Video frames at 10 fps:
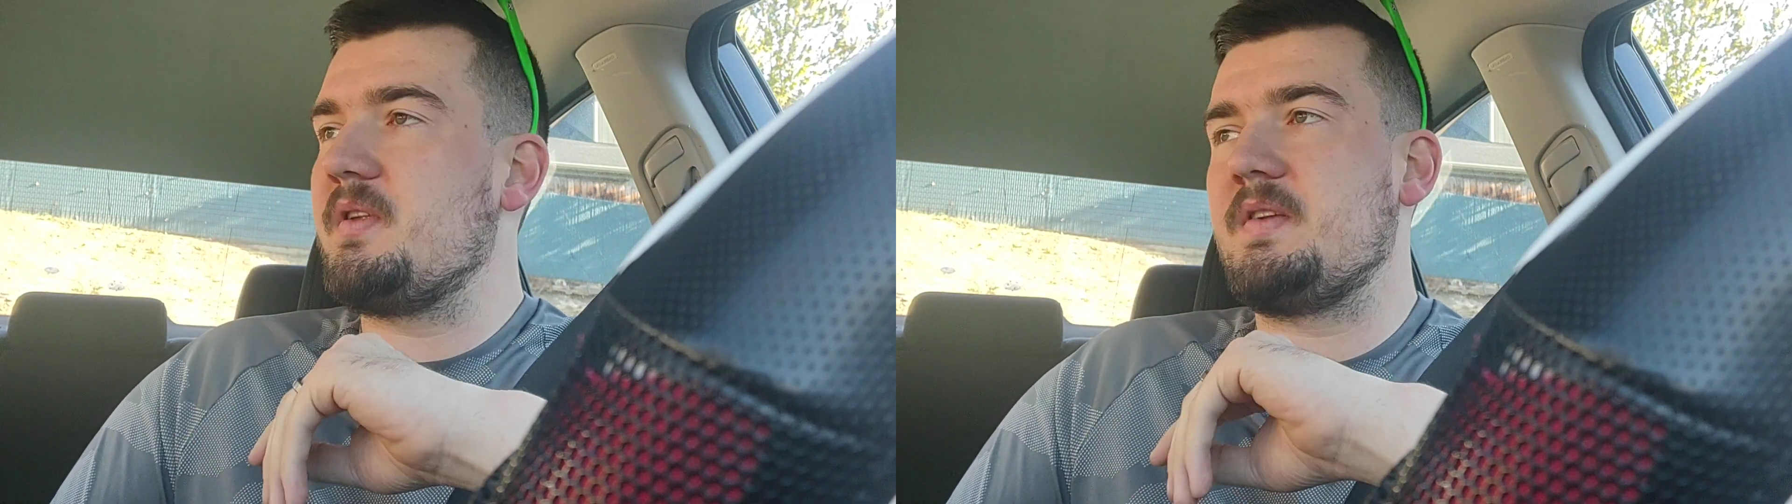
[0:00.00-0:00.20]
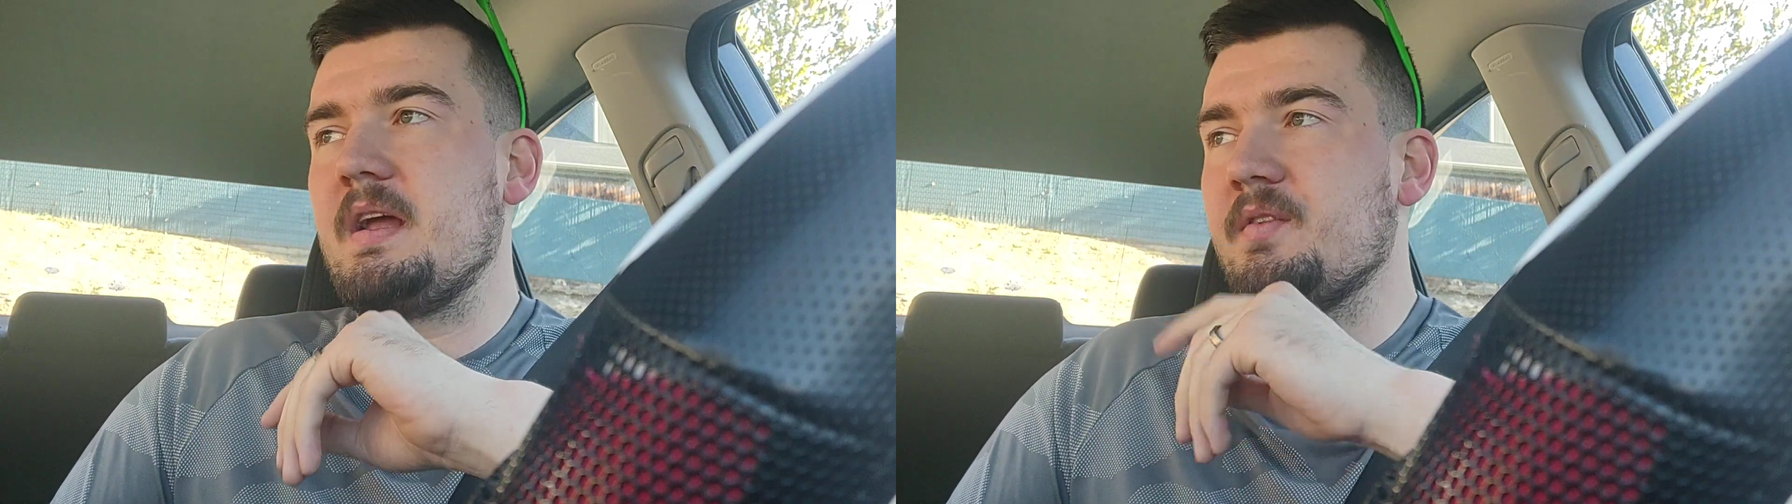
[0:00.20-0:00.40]

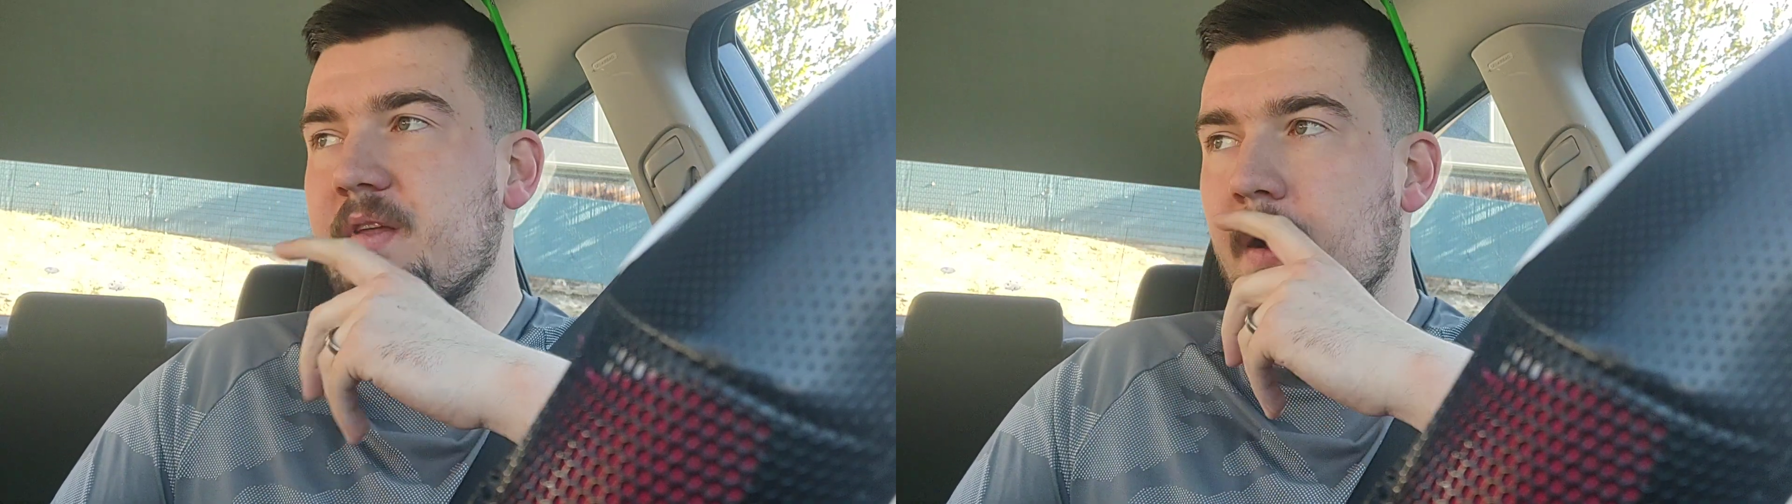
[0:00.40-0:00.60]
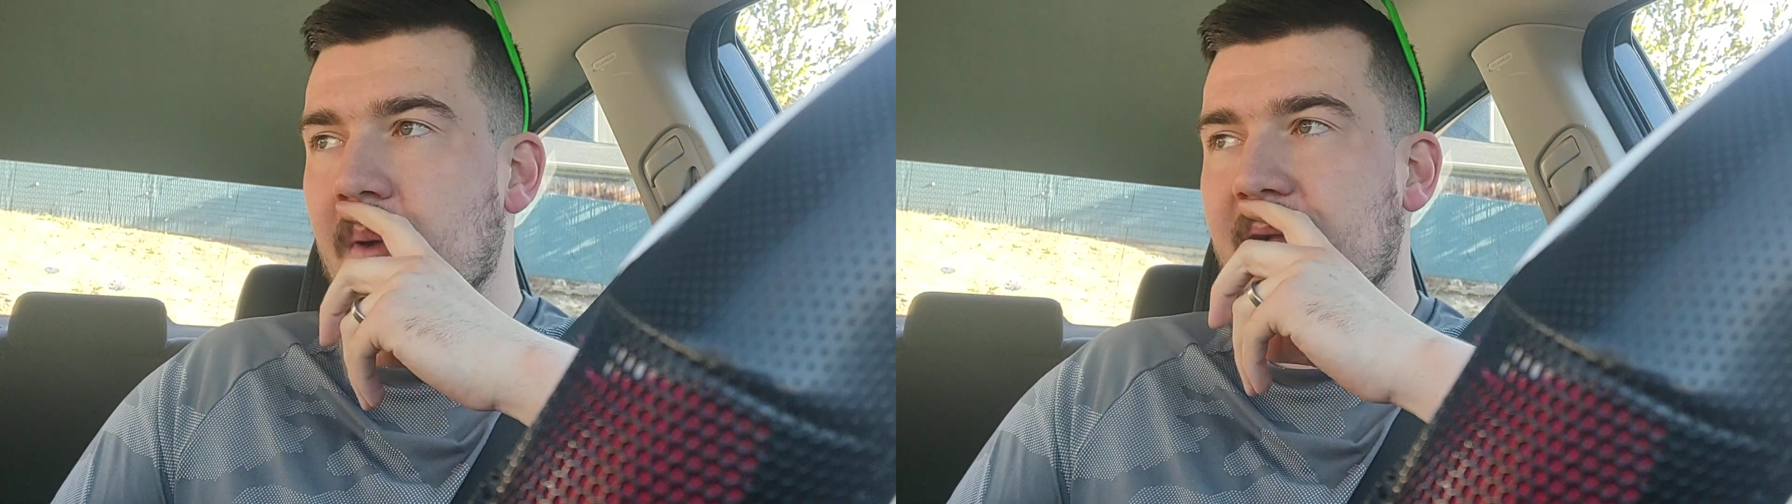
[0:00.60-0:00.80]
second
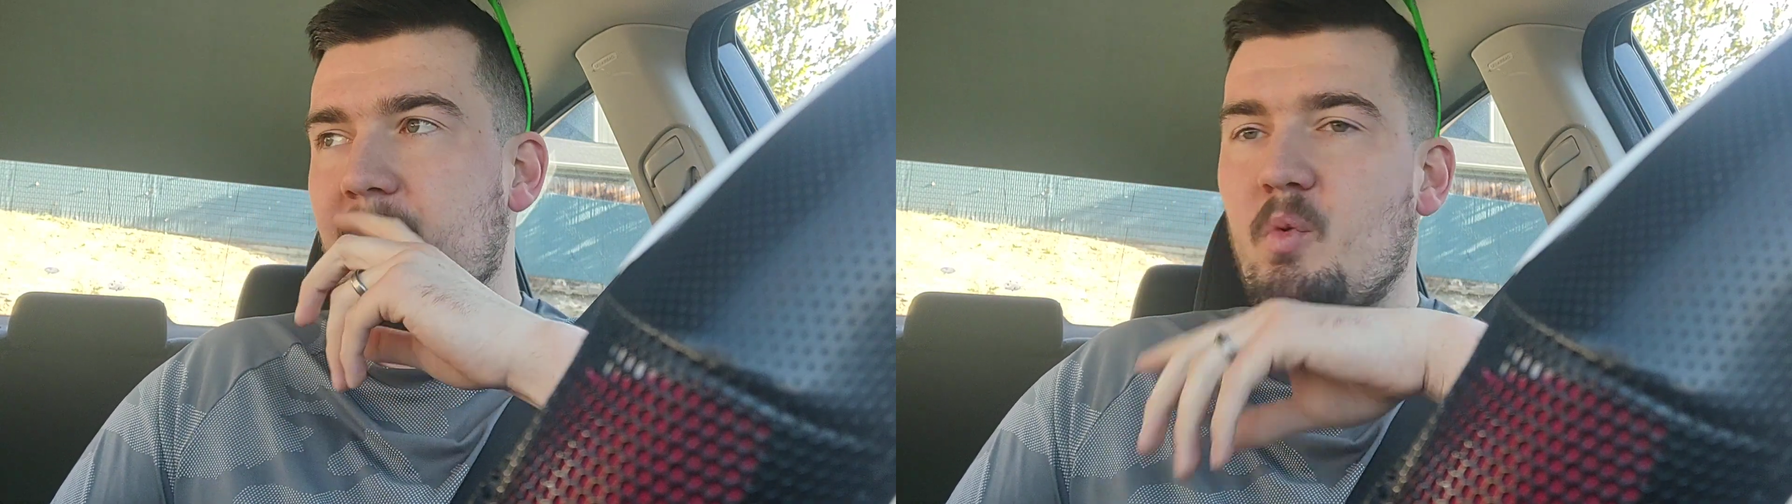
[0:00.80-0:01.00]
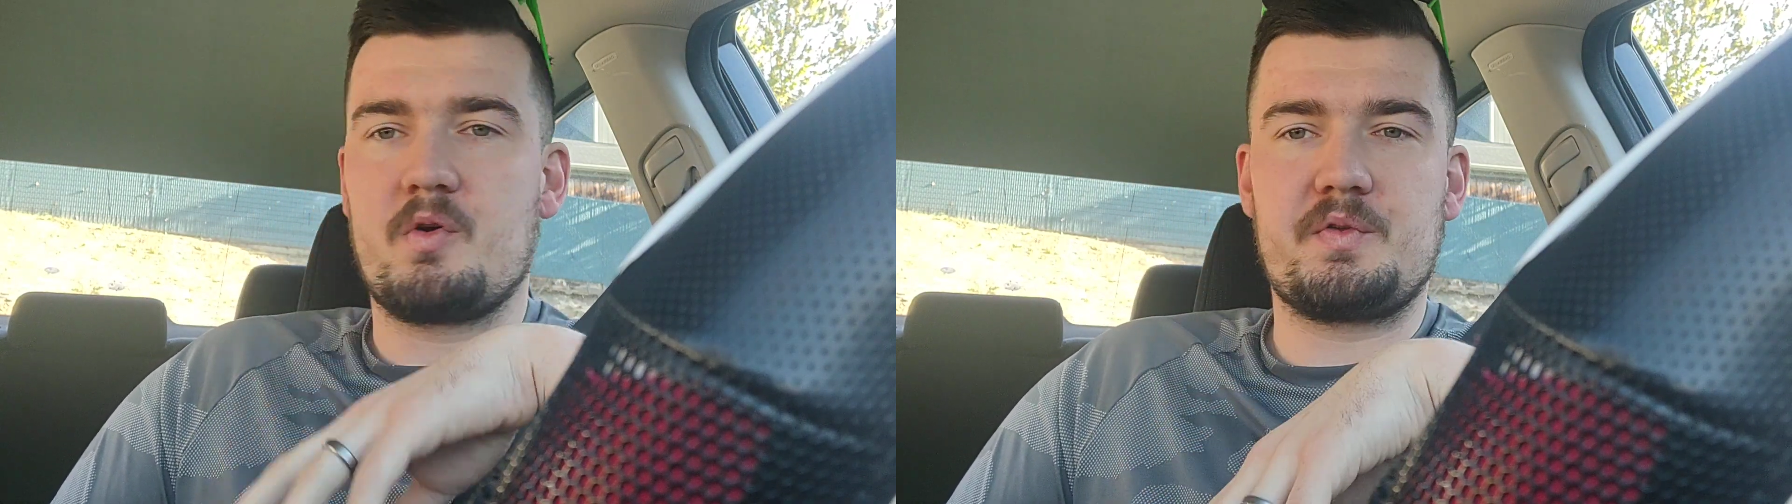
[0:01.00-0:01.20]
time. I got more